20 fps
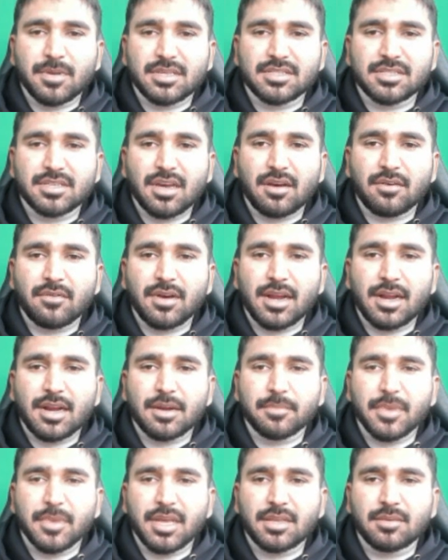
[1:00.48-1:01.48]
Java
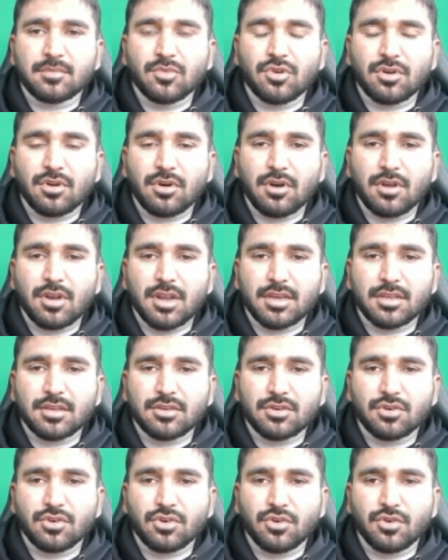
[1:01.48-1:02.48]
and many more
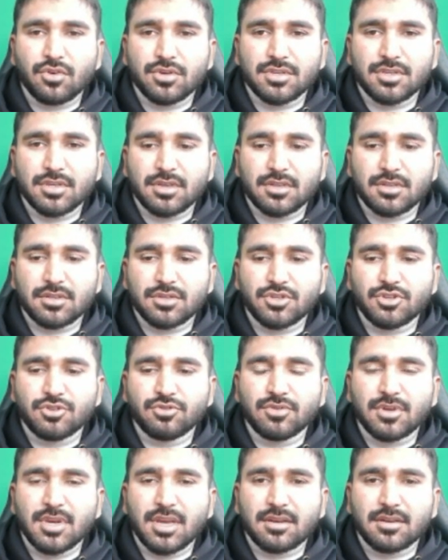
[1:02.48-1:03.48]
online courses.
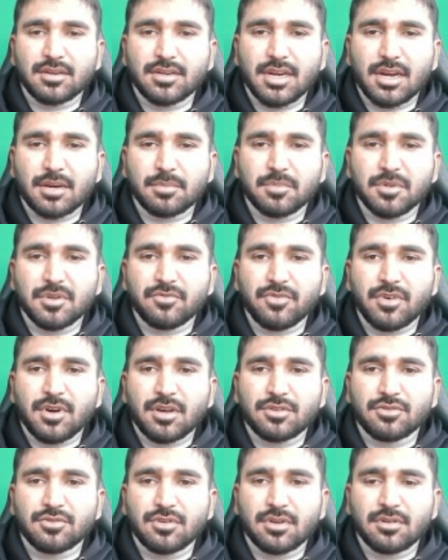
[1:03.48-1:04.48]
You can contact me
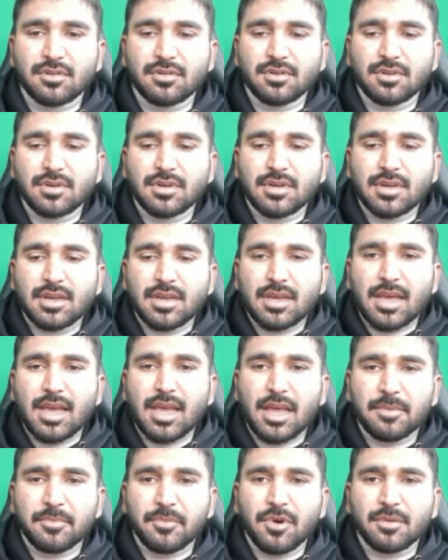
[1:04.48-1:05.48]
for your
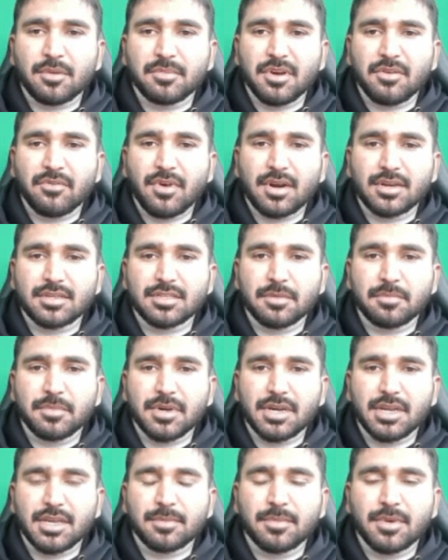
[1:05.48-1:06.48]
help on my WhatsApp
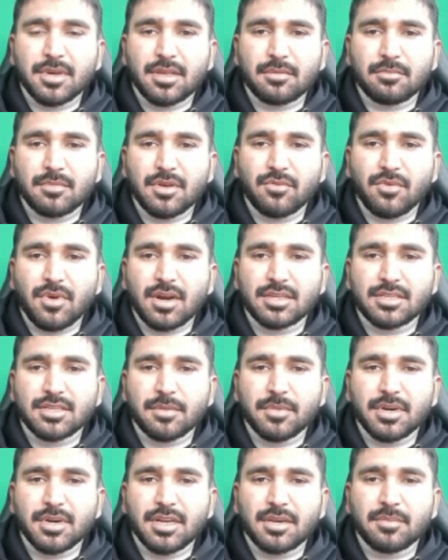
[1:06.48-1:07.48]
and email. My
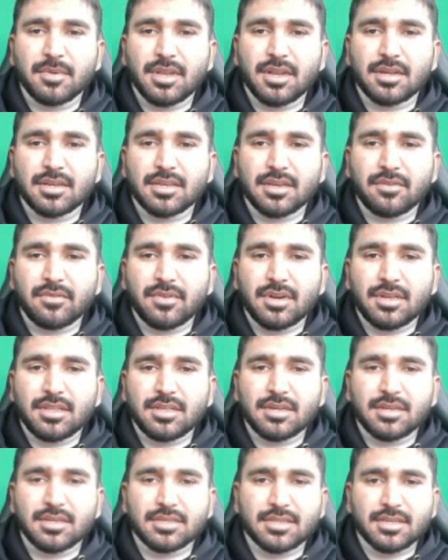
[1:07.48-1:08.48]
WhatsApp and email are given in
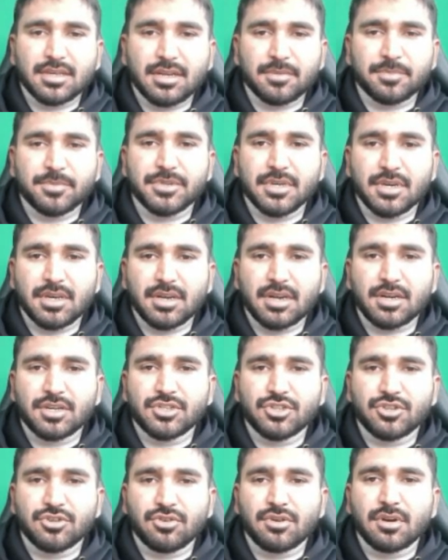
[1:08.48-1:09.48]
the description and
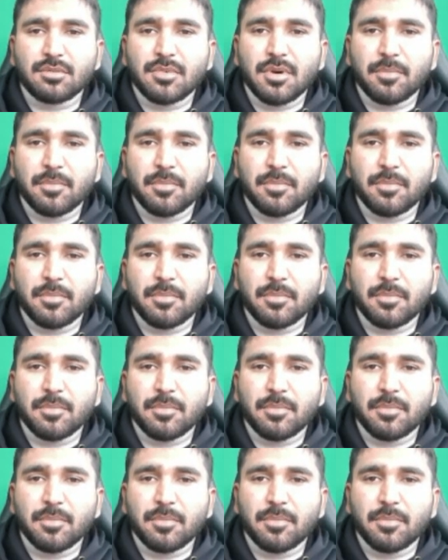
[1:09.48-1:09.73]
shown on my